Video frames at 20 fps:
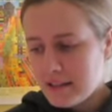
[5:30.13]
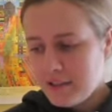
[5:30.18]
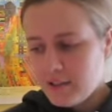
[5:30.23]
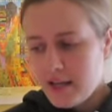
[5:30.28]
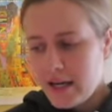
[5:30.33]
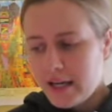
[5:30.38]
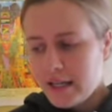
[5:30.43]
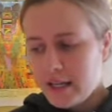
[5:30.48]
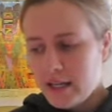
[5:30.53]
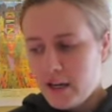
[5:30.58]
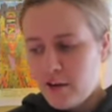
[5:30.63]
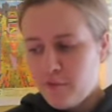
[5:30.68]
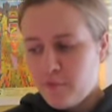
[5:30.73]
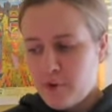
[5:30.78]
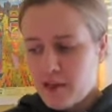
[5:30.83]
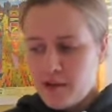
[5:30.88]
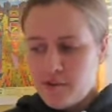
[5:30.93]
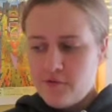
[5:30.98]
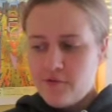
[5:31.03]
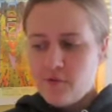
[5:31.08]
and that gave
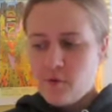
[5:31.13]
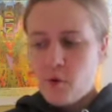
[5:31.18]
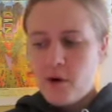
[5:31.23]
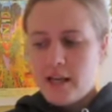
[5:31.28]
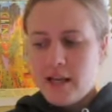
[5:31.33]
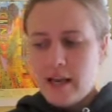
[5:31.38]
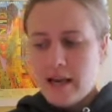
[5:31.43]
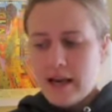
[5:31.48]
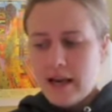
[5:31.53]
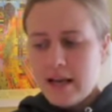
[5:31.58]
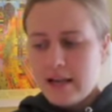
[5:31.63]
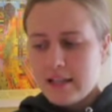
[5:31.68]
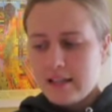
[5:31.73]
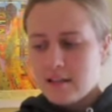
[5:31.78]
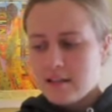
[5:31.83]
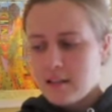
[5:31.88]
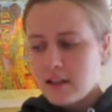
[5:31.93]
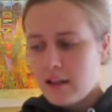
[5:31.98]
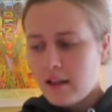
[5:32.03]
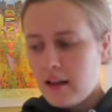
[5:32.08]
me
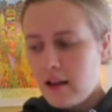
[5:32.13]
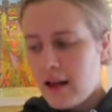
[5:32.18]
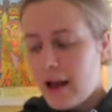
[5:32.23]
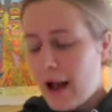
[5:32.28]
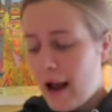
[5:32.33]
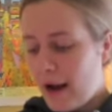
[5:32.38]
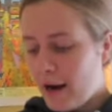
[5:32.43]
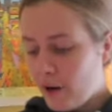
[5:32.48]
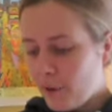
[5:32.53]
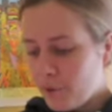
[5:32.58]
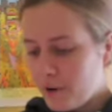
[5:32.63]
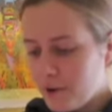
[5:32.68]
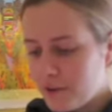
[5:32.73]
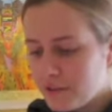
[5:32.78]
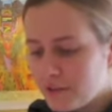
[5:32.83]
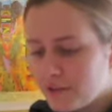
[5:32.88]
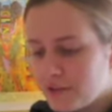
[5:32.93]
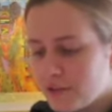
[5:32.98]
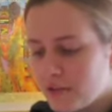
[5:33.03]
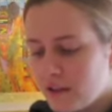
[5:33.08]
48
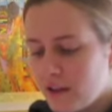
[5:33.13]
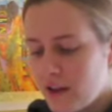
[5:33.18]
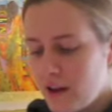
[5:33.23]
hours.